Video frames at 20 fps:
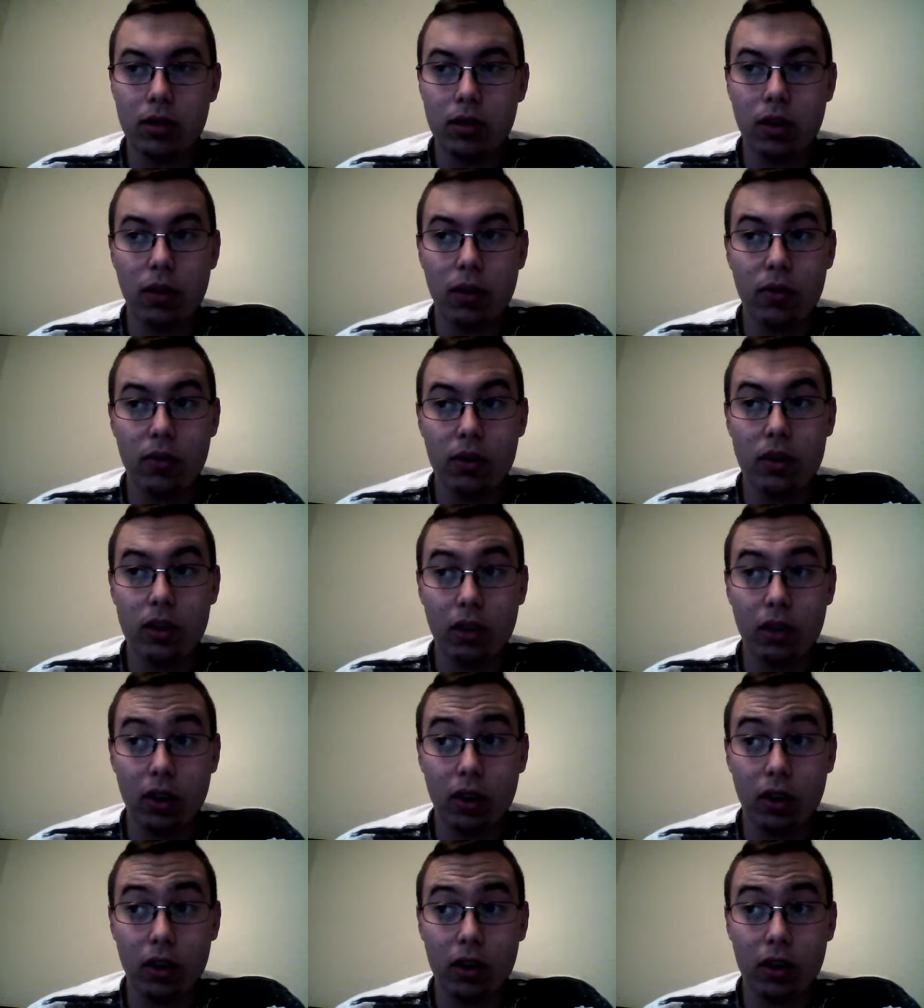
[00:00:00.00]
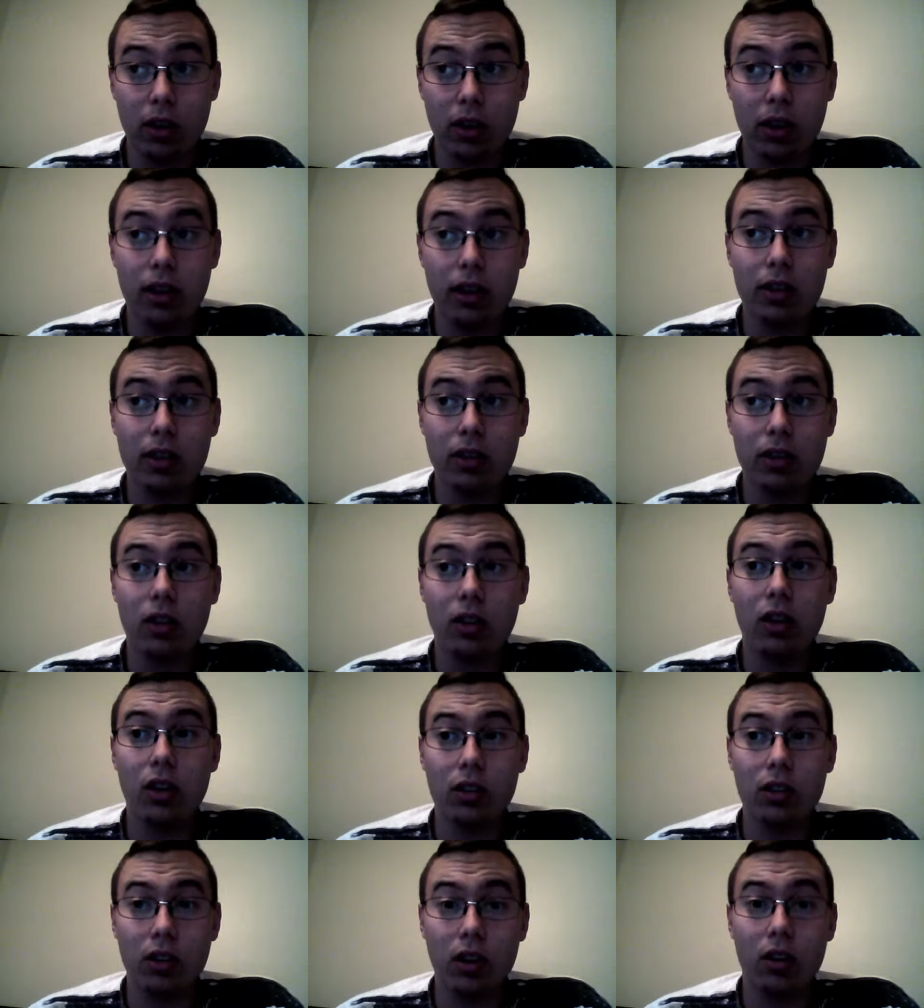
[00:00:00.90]
if it's clogged it gets
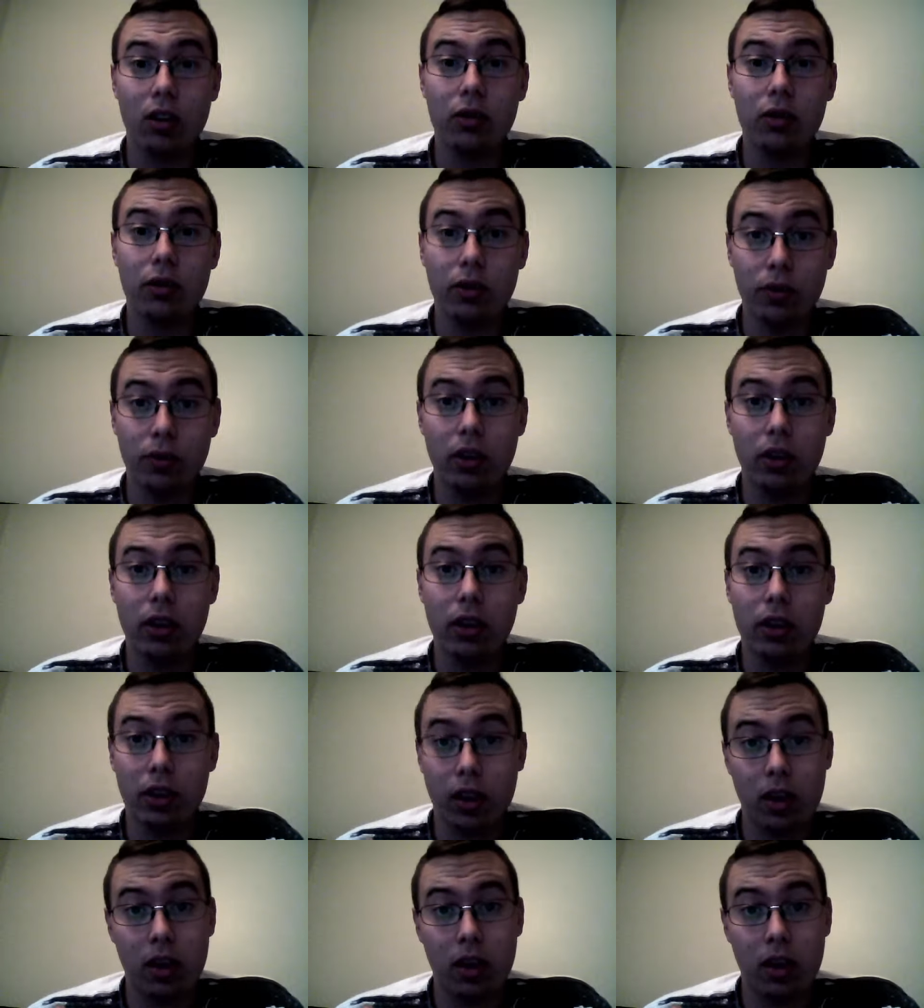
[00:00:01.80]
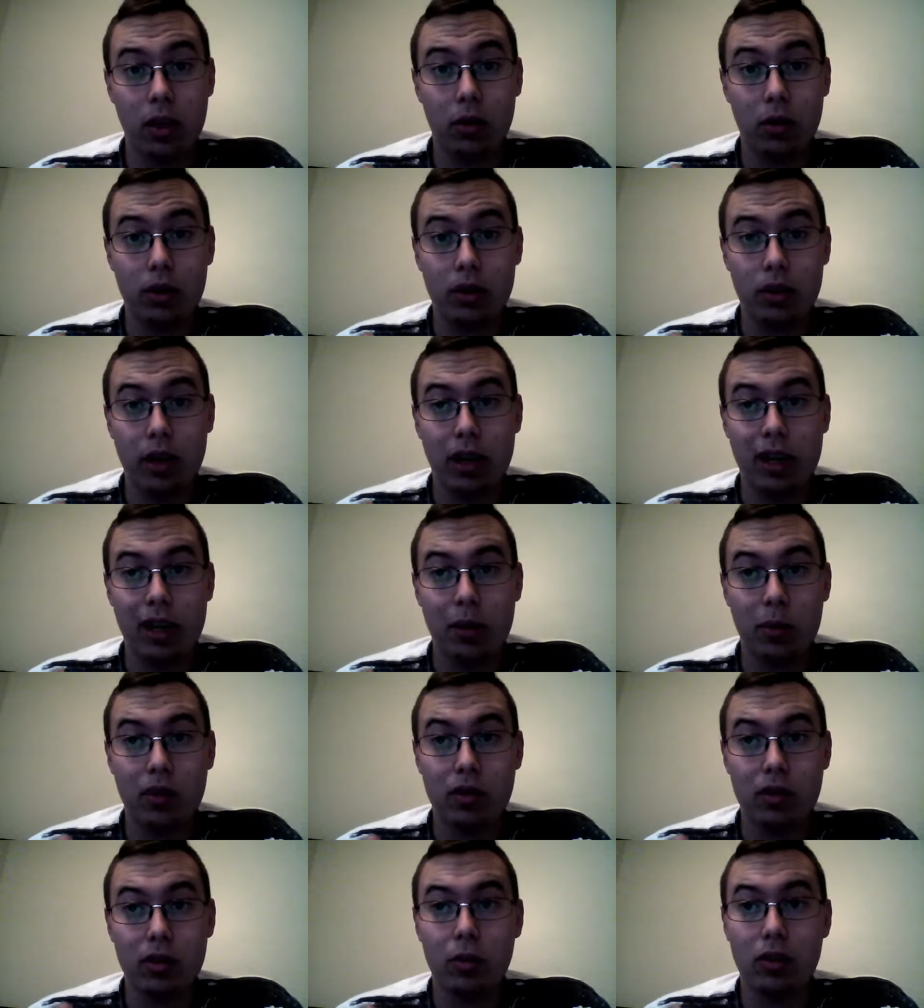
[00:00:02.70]
clogged all the freaking time because it
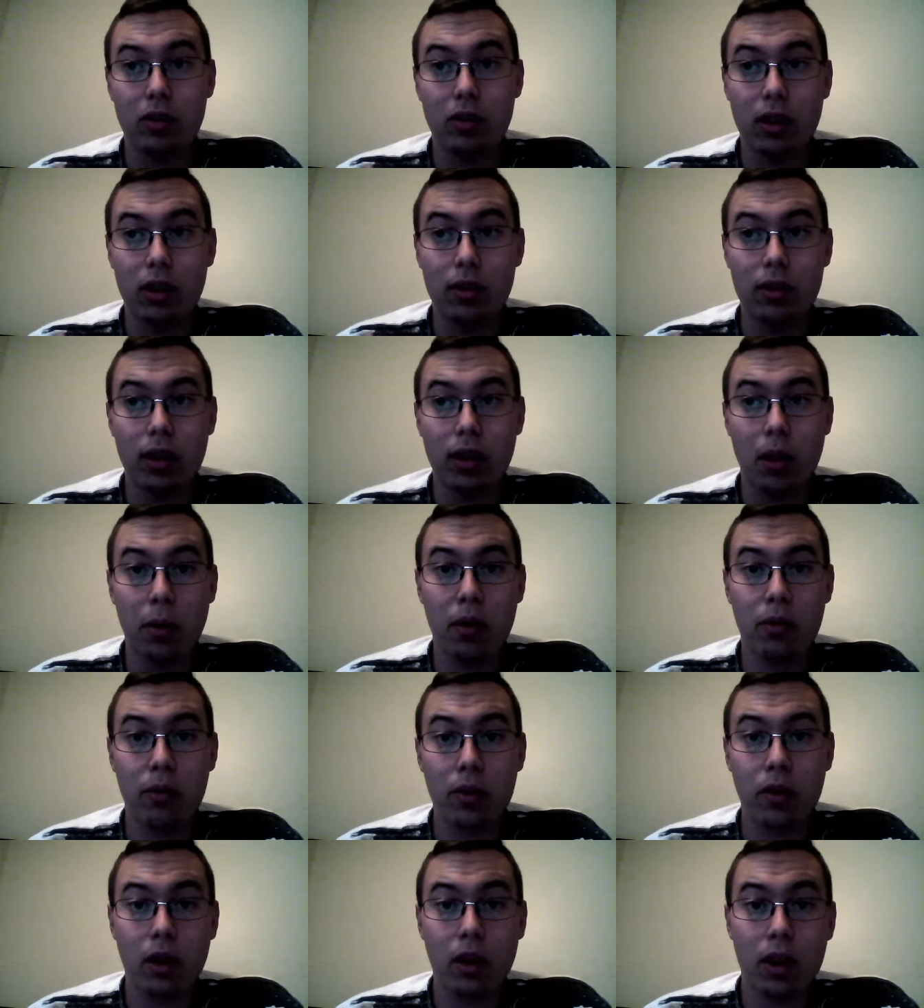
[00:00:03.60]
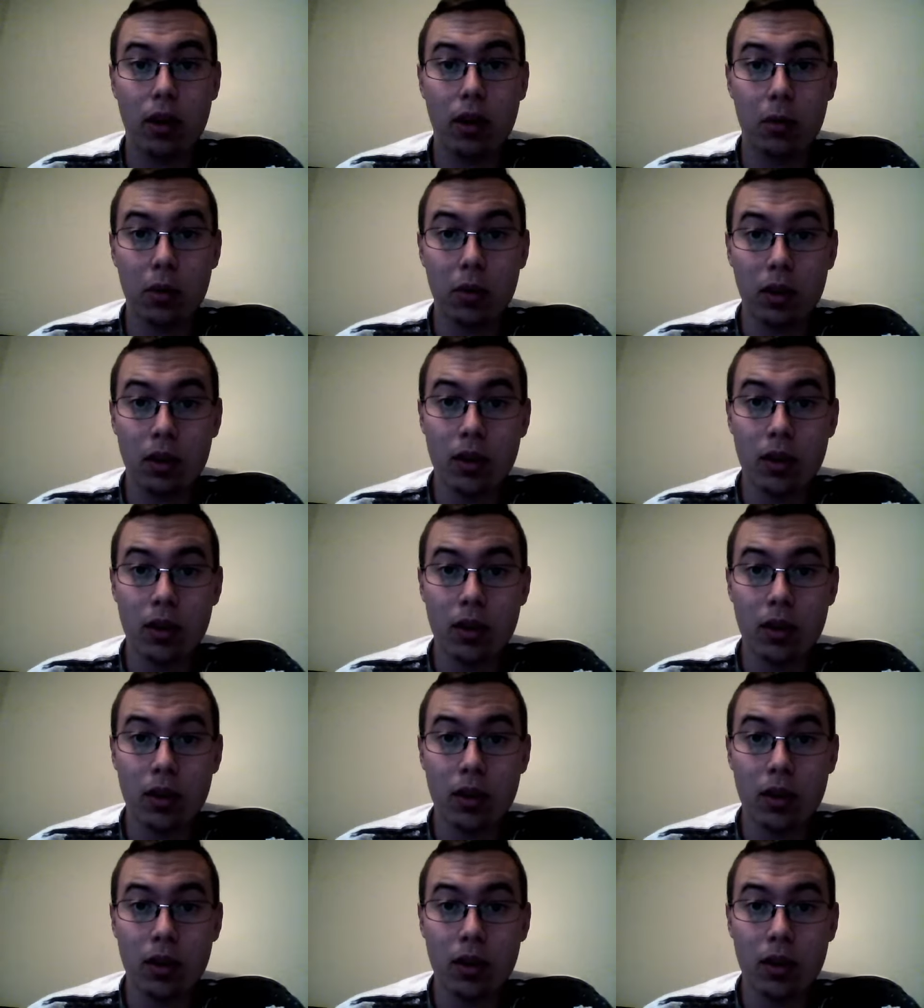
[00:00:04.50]
happens almost every time I fill up